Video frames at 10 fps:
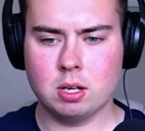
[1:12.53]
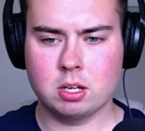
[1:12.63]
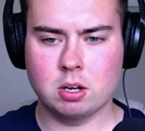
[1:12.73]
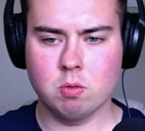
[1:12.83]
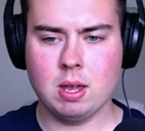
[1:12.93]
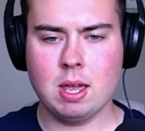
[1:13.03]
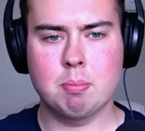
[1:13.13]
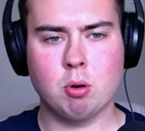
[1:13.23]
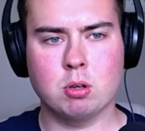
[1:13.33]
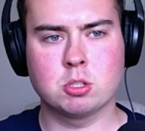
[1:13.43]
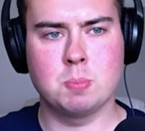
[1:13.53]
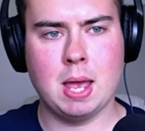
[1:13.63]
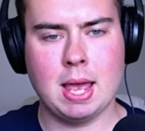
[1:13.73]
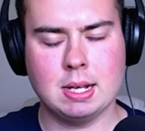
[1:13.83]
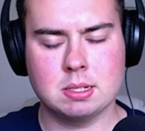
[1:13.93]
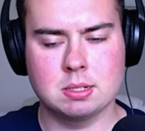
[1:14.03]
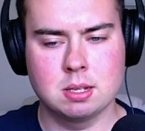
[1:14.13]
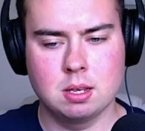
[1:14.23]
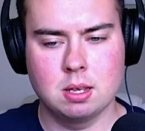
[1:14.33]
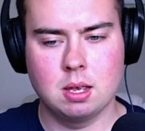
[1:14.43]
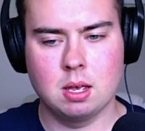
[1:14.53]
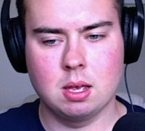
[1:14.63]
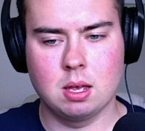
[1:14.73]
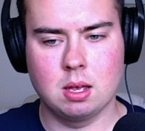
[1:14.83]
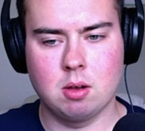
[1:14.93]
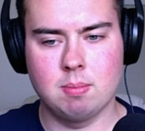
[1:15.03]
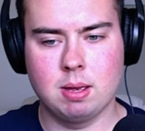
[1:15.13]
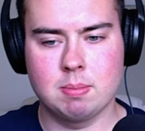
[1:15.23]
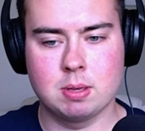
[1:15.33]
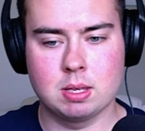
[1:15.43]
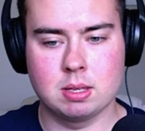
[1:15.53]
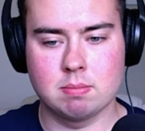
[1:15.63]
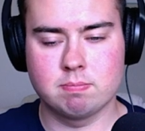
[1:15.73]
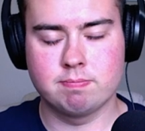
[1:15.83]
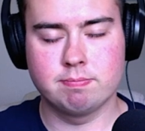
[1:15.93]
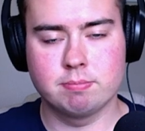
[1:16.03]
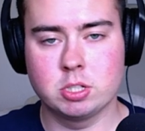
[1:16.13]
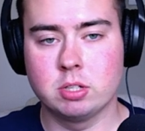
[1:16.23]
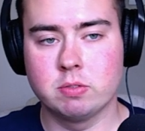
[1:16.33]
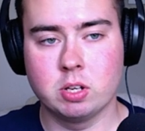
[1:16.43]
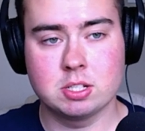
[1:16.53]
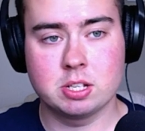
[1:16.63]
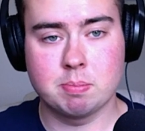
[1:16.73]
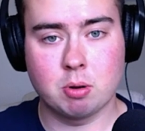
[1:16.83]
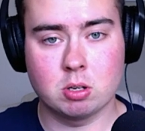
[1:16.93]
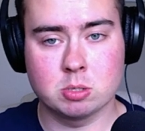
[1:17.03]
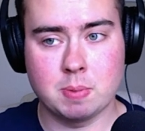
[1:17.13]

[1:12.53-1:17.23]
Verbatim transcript: for like career prospects uh, or maybe university